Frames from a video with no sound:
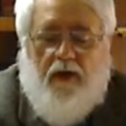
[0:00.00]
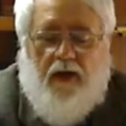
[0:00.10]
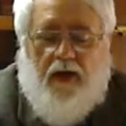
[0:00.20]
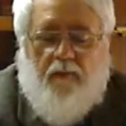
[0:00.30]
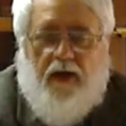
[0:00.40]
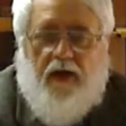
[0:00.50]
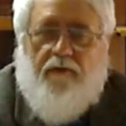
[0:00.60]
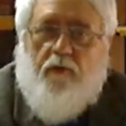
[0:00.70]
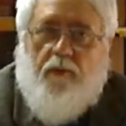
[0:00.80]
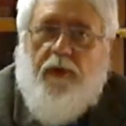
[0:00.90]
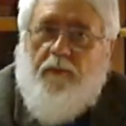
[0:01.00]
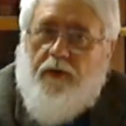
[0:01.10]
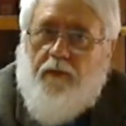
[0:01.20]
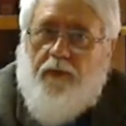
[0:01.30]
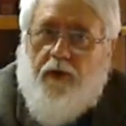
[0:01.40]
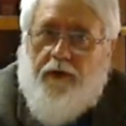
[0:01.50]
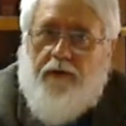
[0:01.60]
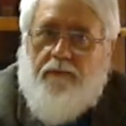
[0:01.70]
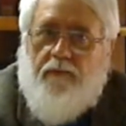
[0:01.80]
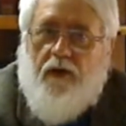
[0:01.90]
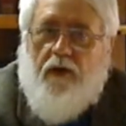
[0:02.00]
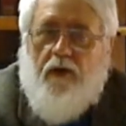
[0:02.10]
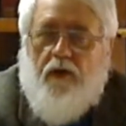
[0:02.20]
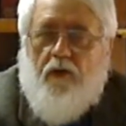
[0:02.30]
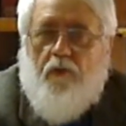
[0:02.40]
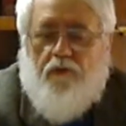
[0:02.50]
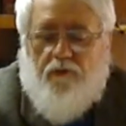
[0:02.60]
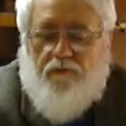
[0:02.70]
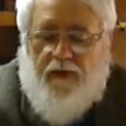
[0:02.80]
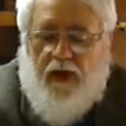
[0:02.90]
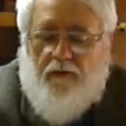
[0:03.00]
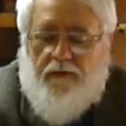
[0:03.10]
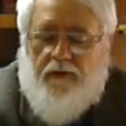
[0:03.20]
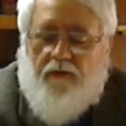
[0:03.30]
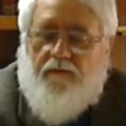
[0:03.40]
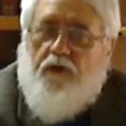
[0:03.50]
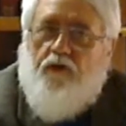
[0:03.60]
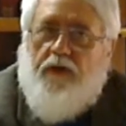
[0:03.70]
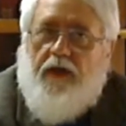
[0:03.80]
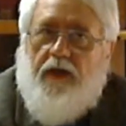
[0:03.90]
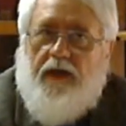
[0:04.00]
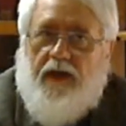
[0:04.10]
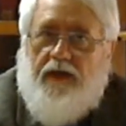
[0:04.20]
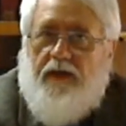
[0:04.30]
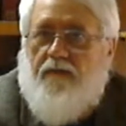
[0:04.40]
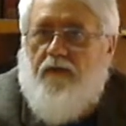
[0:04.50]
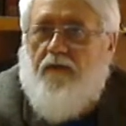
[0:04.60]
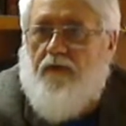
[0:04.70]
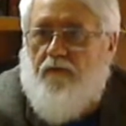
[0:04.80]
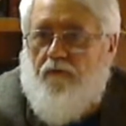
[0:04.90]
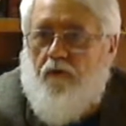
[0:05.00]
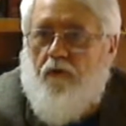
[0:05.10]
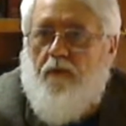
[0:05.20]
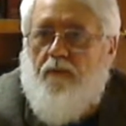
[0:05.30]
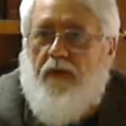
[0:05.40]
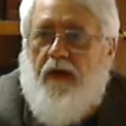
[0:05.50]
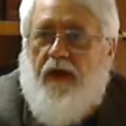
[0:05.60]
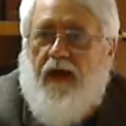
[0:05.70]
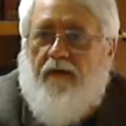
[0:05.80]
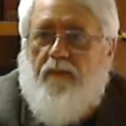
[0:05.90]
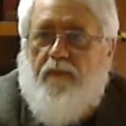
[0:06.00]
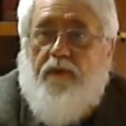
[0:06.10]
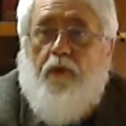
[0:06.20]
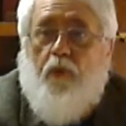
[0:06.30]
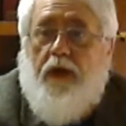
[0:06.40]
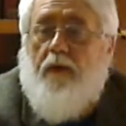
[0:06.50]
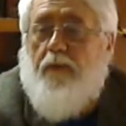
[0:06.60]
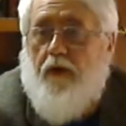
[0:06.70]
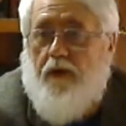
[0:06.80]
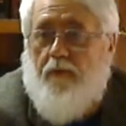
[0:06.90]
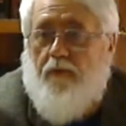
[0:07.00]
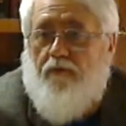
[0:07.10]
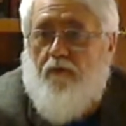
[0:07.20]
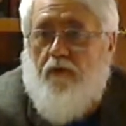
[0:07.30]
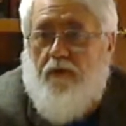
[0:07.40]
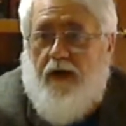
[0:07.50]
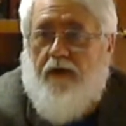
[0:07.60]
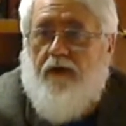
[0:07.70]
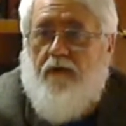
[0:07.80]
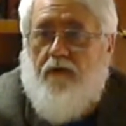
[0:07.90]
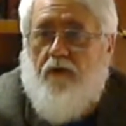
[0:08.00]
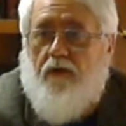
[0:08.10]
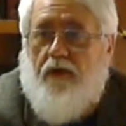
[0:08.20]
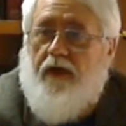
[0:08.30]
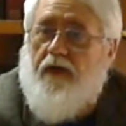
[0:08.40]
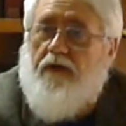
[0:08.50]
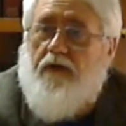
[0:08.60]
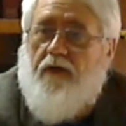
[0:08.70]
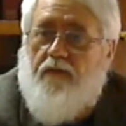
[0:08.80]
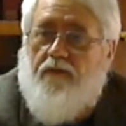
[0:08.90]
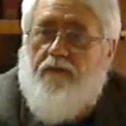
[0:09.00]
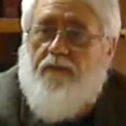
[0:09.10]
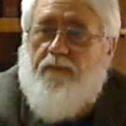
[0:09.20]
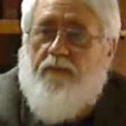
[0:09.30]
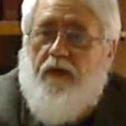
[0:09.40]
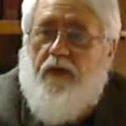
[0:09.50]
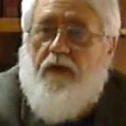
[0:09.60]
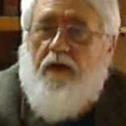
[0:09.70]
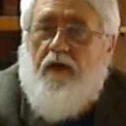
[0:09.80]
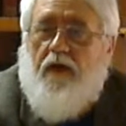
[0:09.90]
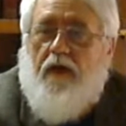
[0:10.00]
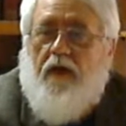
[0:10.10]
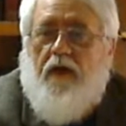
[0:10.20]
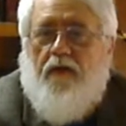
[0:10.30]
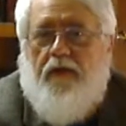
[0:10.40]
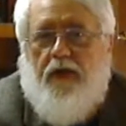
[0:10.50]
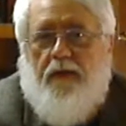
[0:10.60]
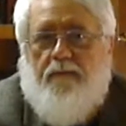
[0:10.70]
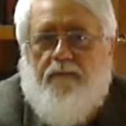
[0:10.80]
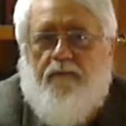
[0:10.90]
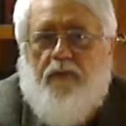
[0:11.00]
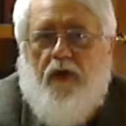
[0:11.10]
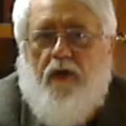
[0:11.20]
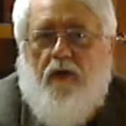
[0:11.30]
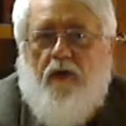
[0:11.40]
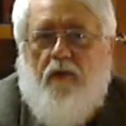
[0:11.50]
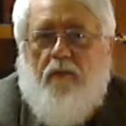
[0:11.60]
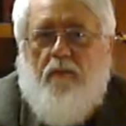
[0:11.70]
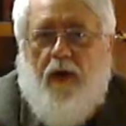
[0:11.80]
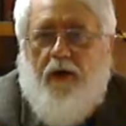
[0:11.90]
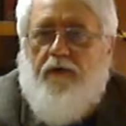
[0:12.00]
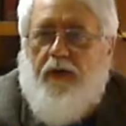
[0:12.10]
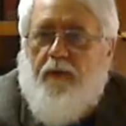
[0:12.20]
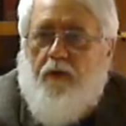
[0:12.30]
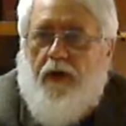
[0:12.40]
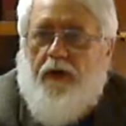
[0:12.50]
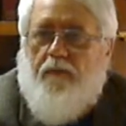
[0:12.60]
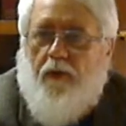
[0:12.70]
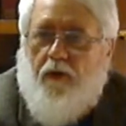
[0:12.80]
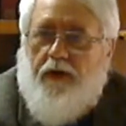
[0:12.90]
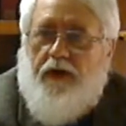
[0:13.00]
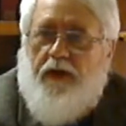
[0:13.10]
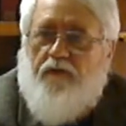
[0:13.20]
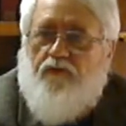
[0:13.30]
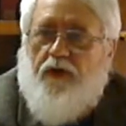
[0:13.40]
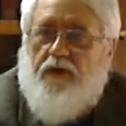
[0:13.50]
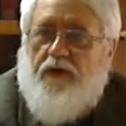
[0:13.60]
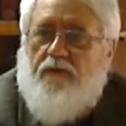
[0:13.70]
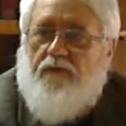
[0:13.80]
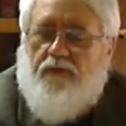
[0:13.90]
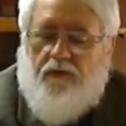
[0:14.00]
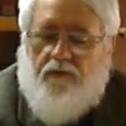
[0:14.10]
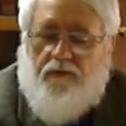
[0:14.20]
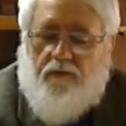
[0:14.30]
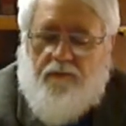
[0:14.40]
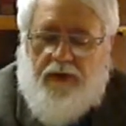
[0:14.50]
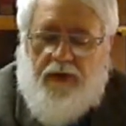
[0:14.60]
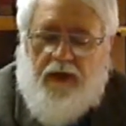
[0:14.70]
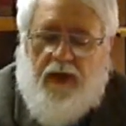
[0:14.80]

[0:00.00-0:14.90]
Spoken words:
And we have the Republican Party, which was founded officially in 1854, having been the Whig Party before that in the early 1800s. The modern Democratic Party is generally considered to be